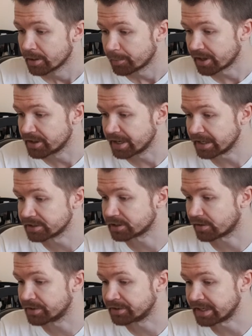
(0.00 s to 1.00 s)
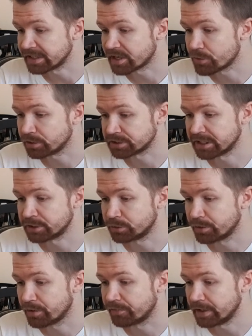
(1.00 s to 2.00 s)
By the end of the 19th
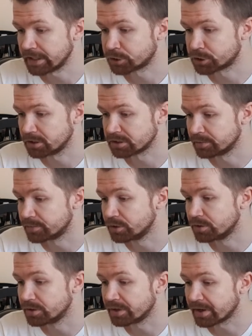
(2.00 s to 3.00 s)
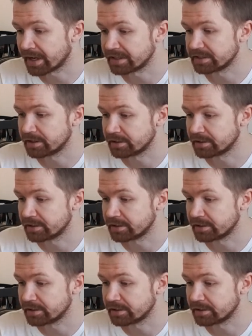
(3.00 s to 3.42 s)
century, the Feldschlößchen brewery had